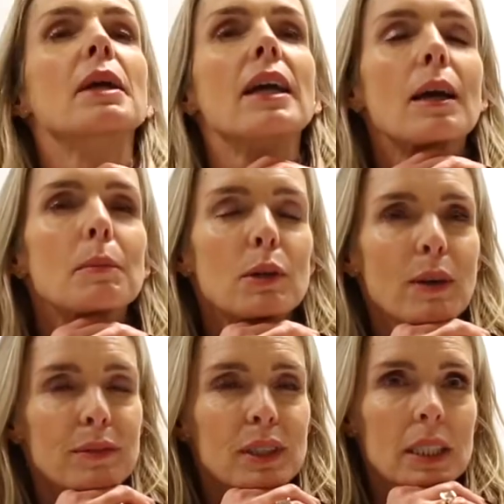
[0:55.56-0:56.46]
became a
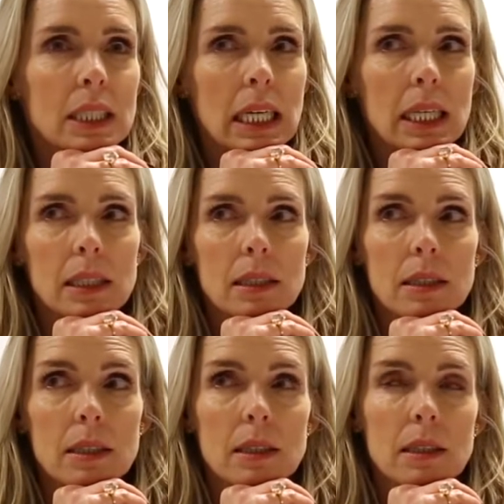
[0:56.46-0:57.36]
graphic designer
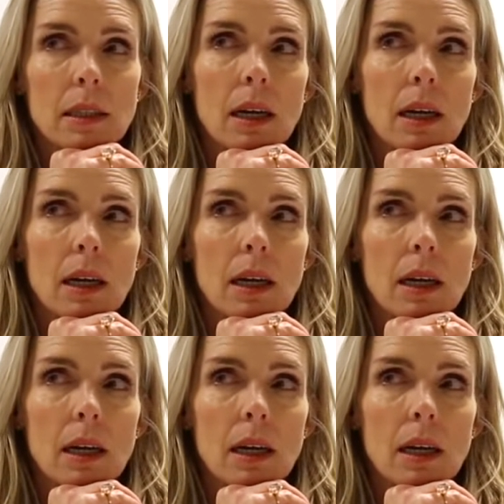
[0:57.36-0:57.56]
is,